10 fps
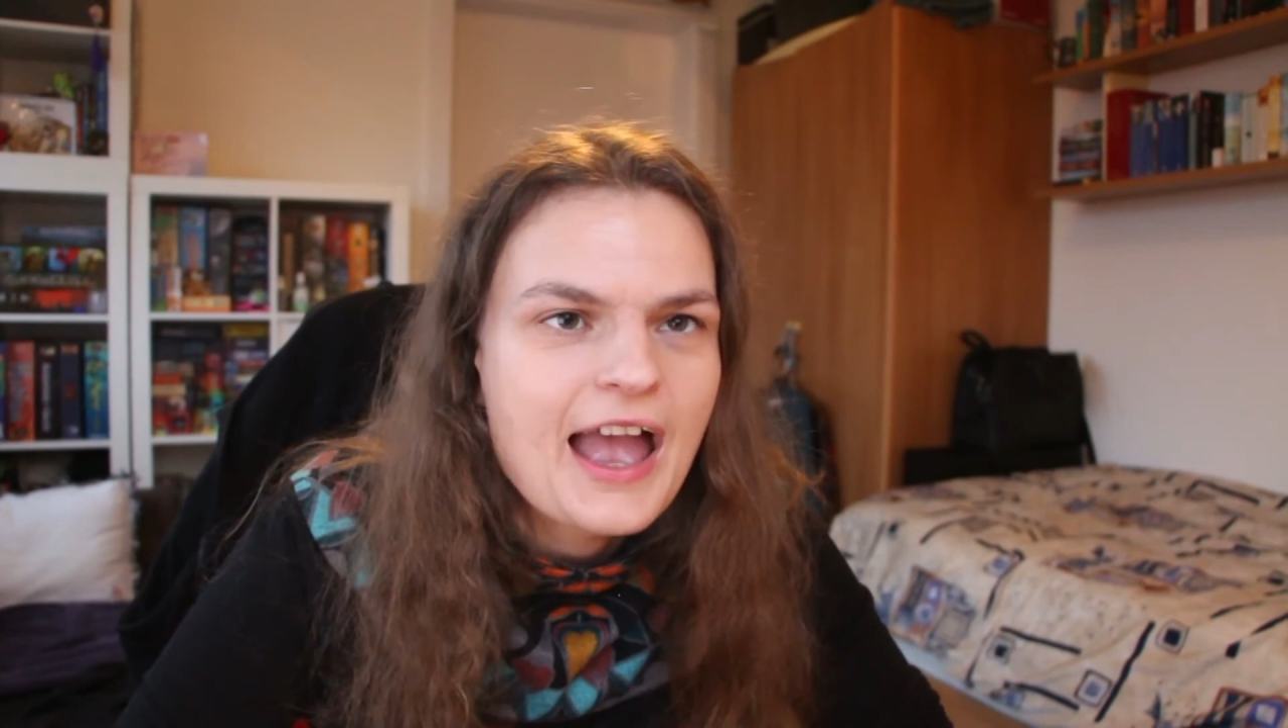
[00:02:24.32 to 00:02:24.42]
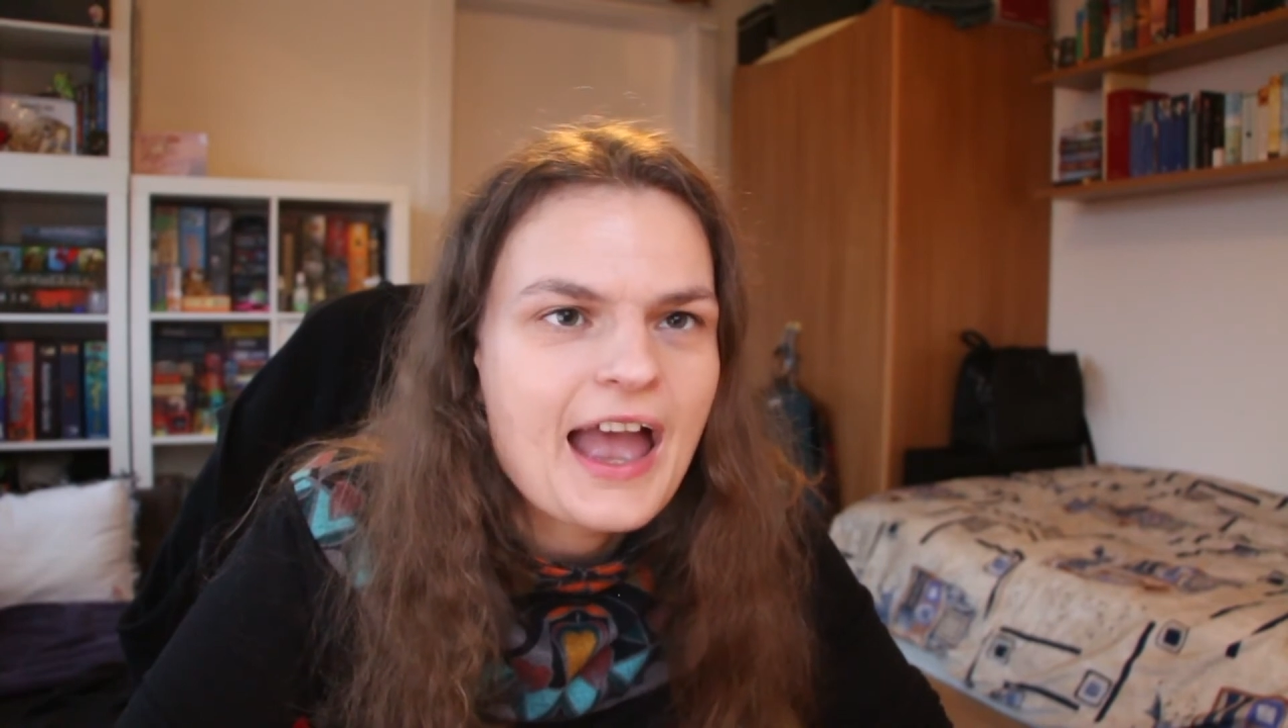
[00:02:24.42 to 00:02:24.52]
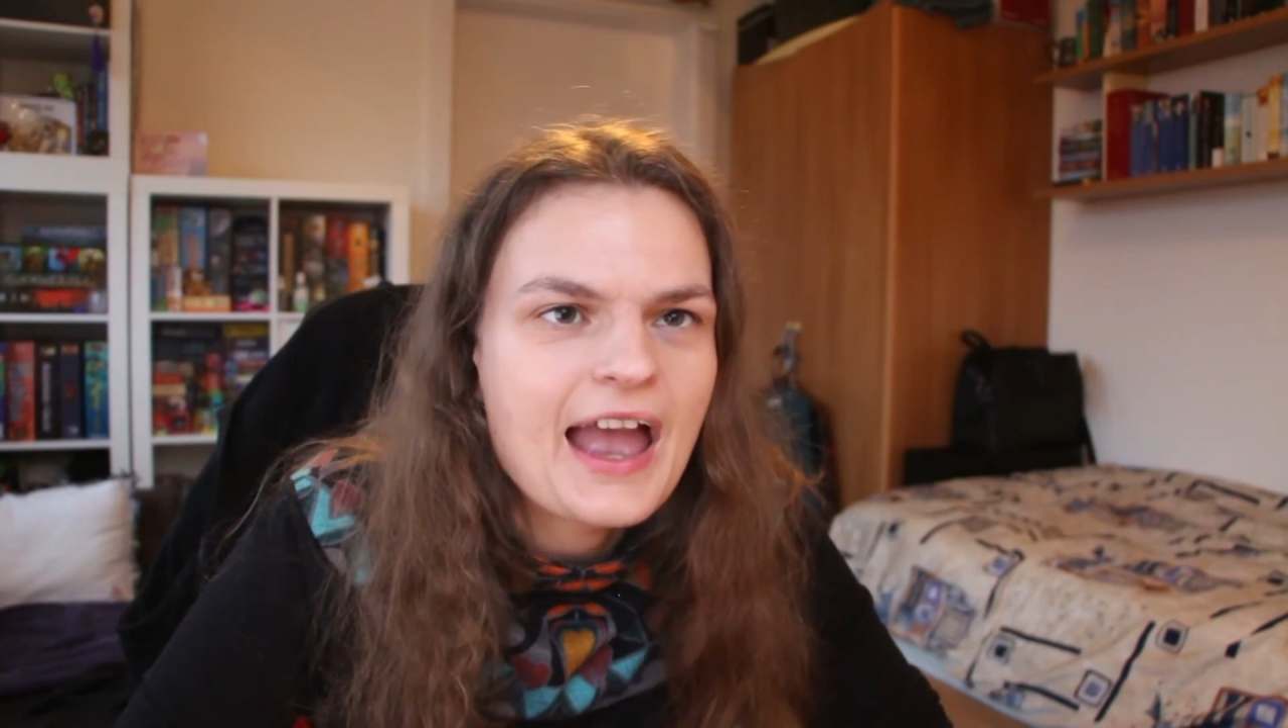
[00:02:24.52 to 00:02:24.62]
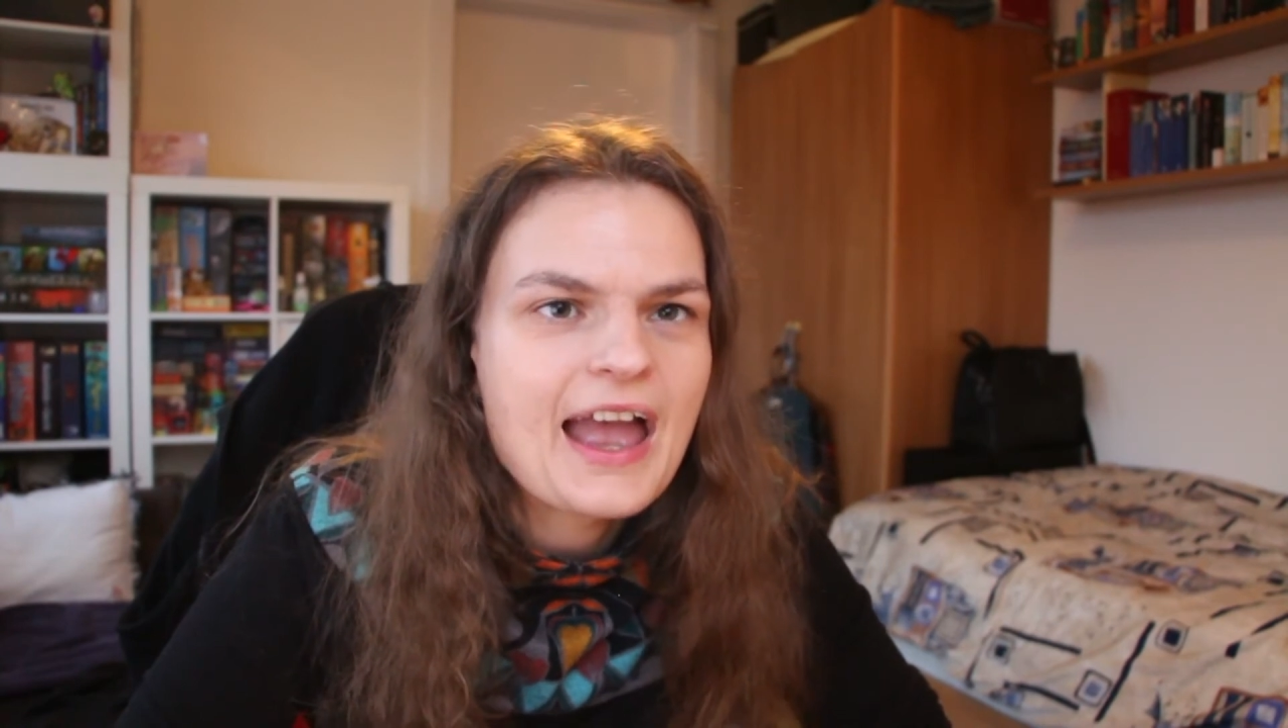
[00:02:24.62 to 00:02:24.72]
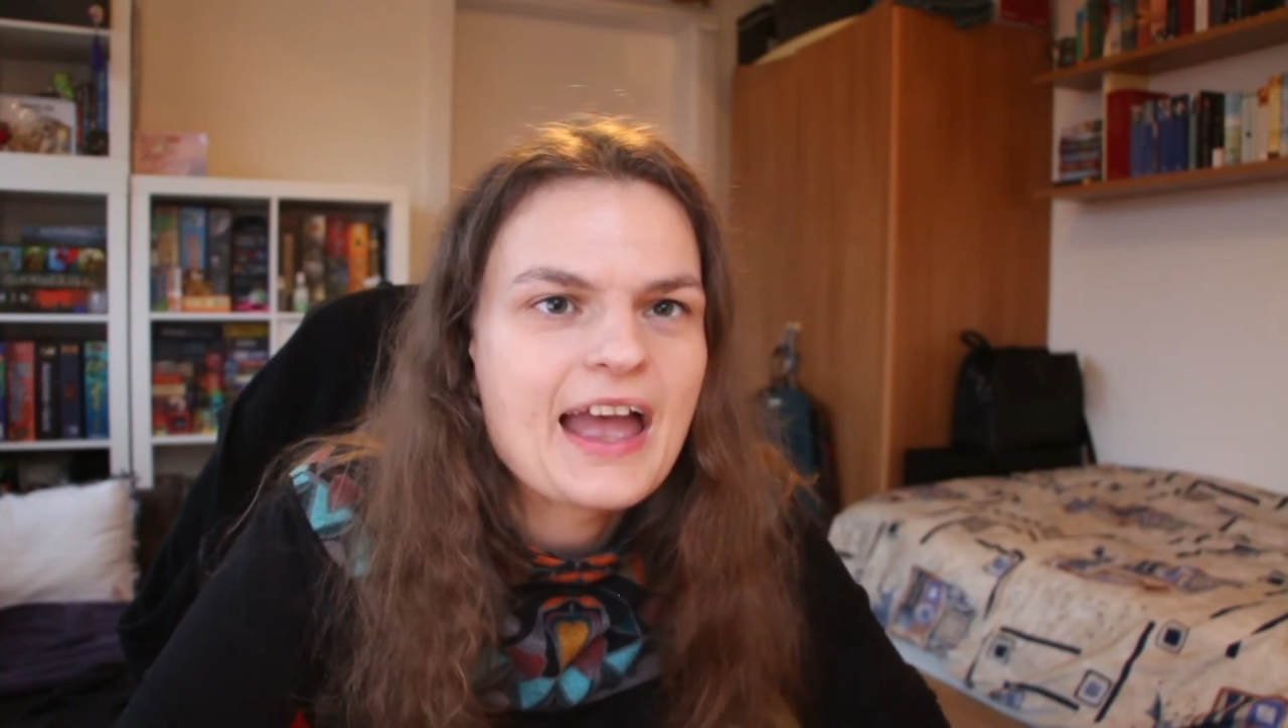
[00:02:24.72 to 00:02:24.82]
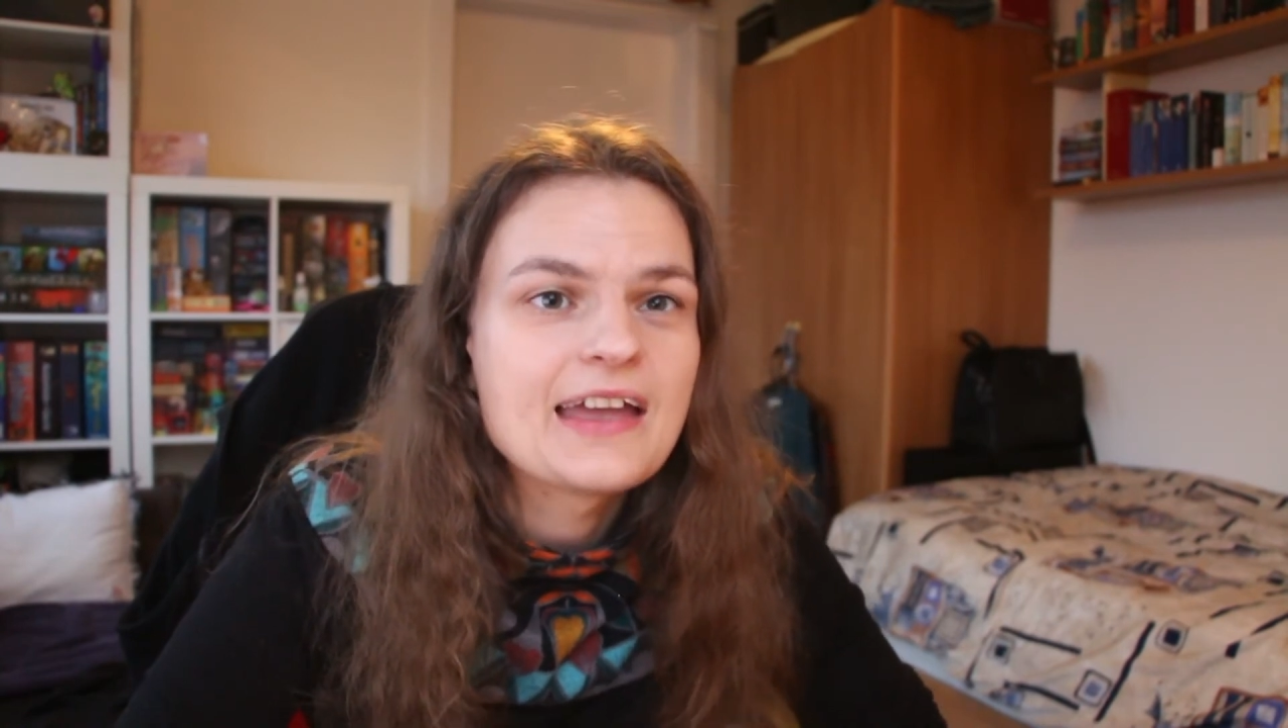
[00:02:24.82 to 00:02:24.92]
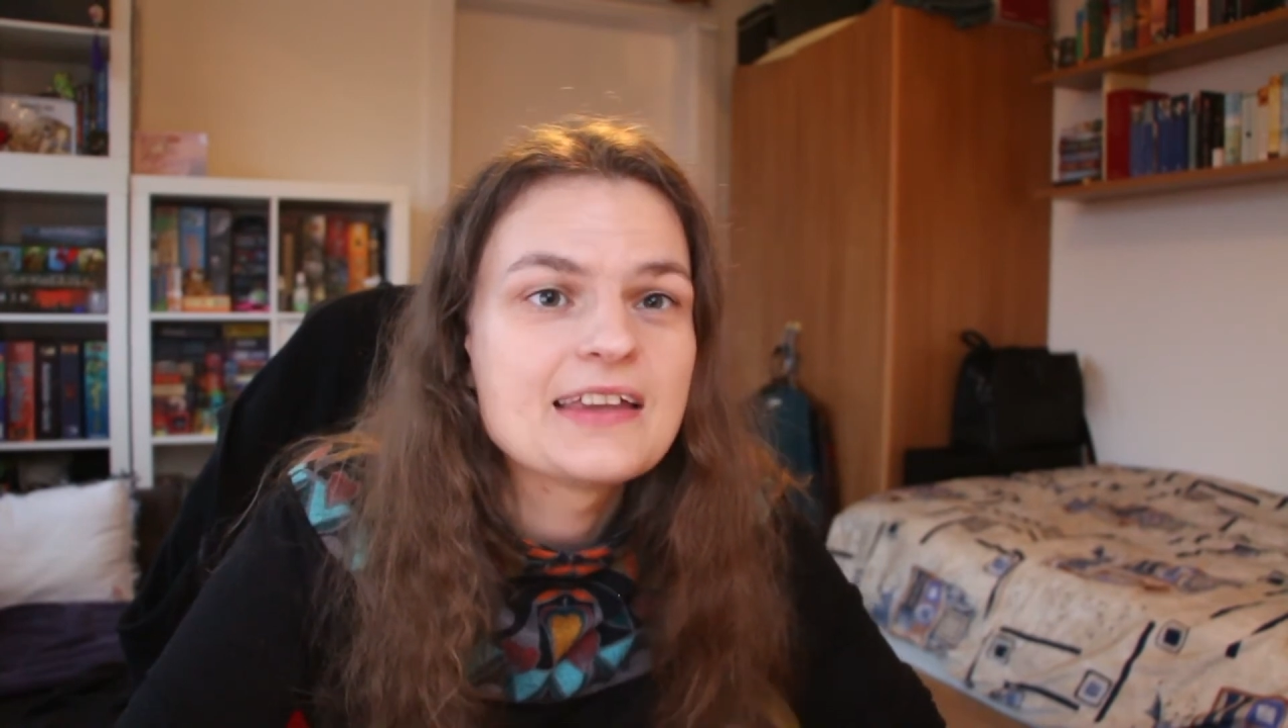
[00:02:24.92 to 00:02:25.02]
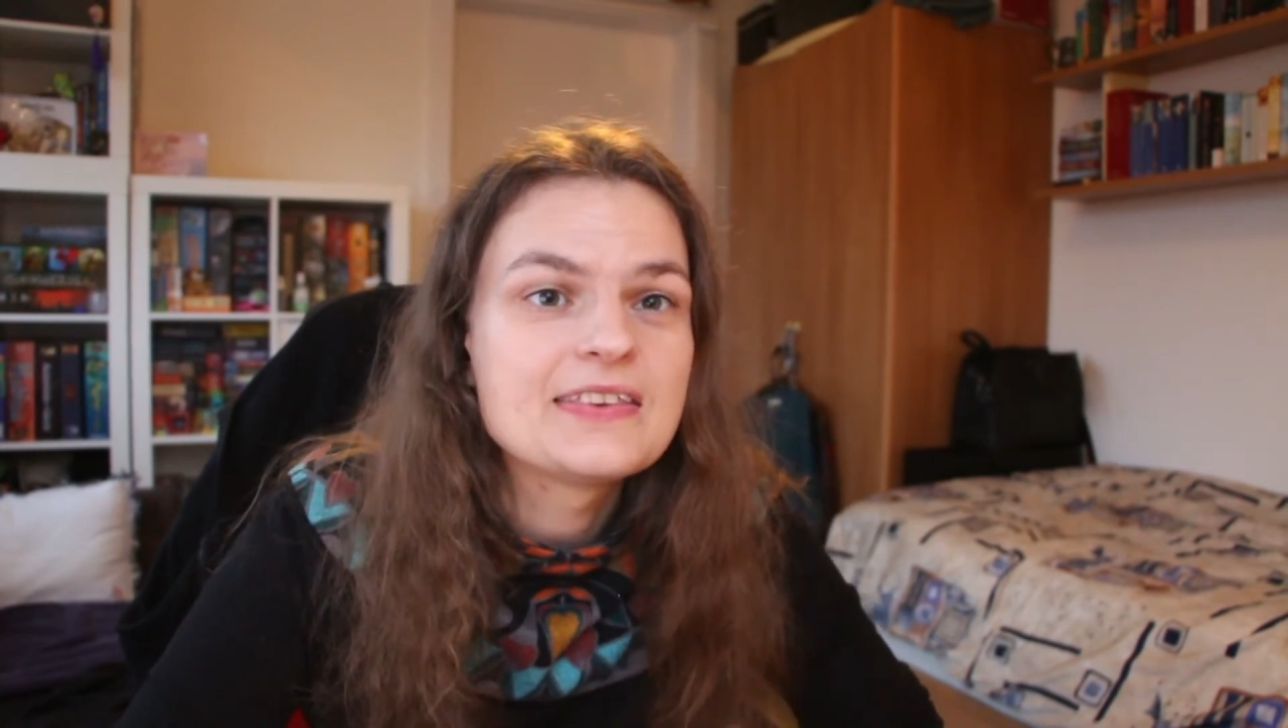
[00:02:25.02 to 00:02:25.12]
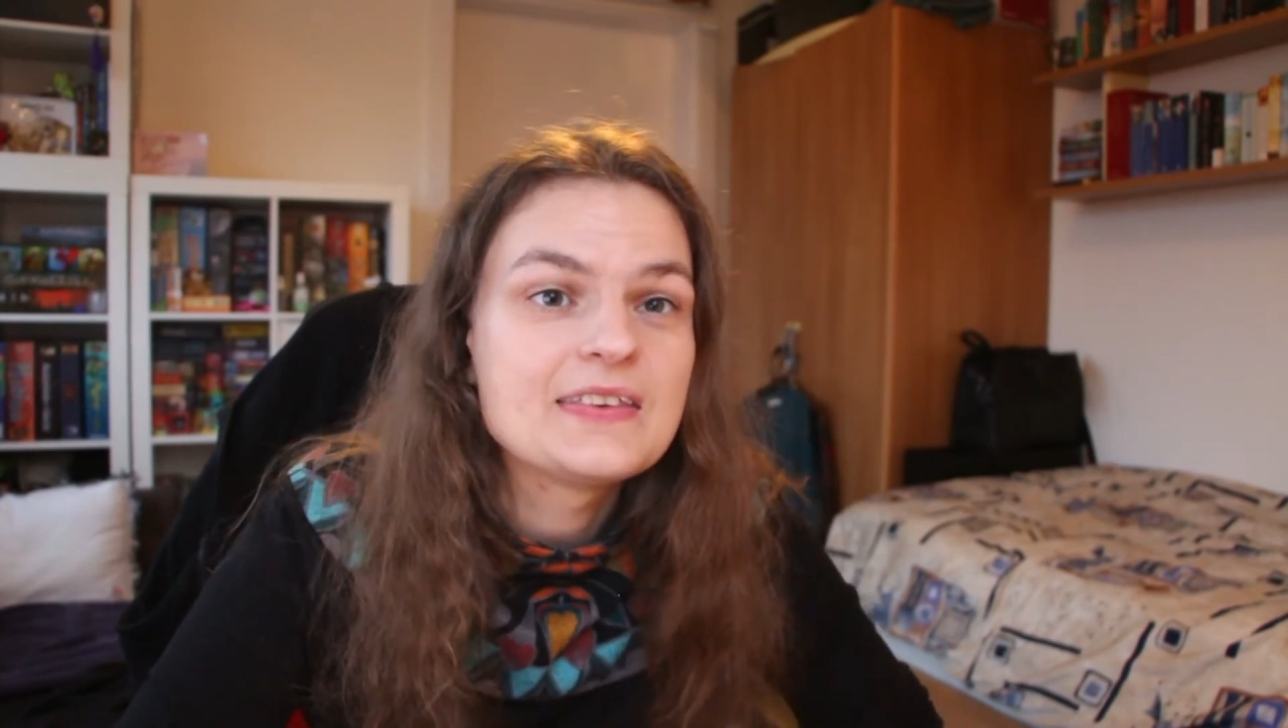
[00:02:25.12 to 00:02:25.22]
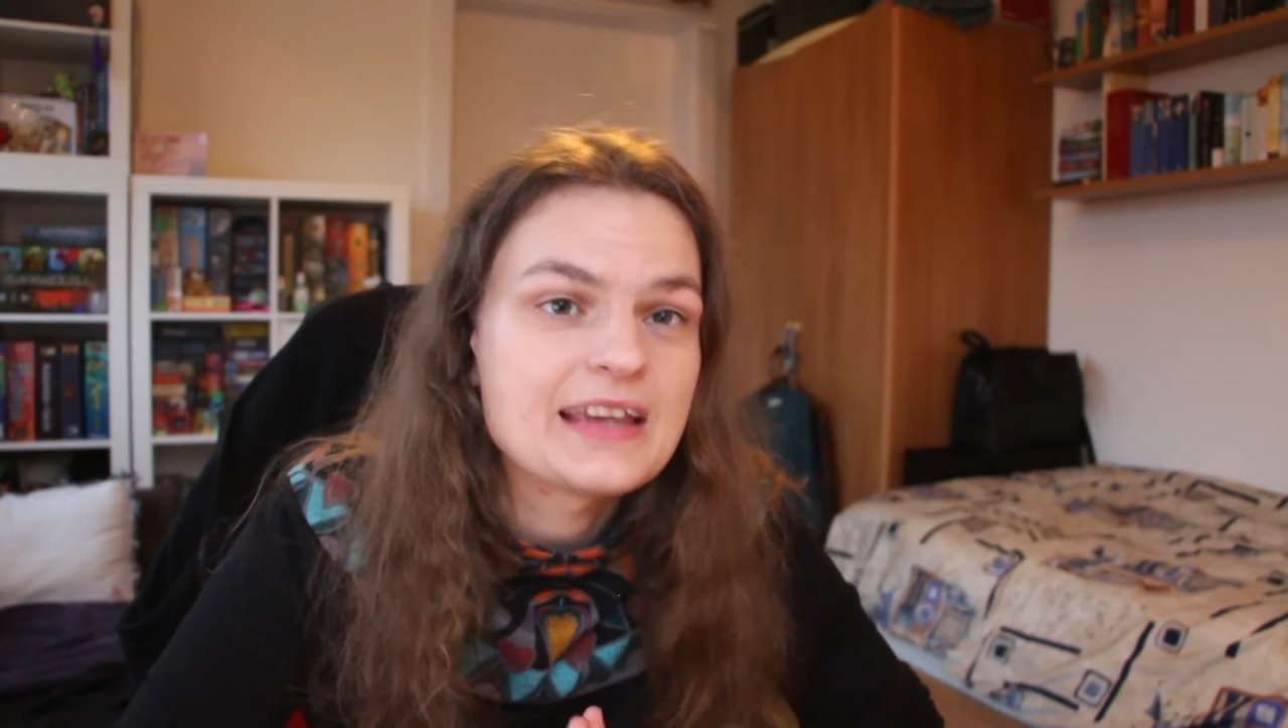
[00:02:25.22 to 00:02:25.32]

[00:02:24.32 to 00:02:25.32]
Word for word: And